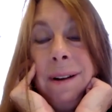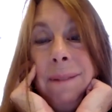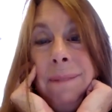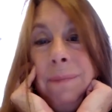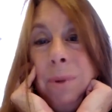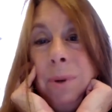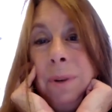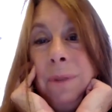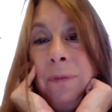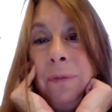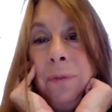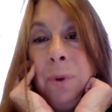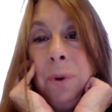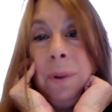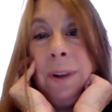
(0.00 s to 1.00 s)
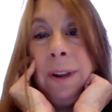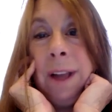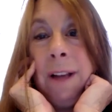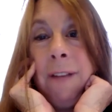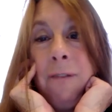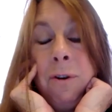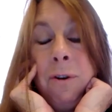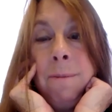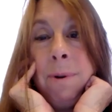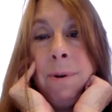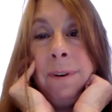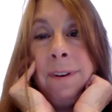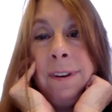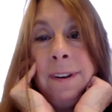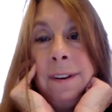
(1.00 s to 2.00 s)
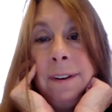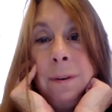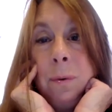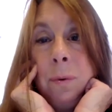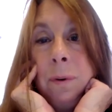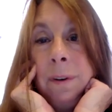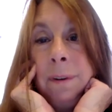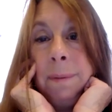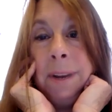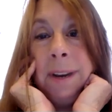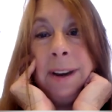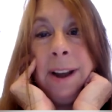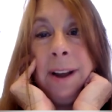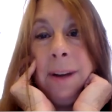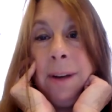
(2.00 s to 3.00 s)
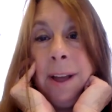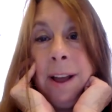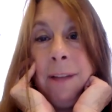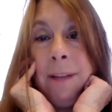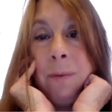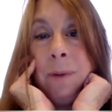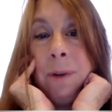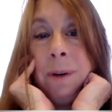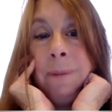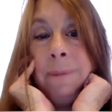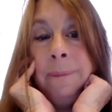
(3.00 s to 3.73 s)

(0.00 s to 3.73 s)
book for the California poets in the schools, but now I have one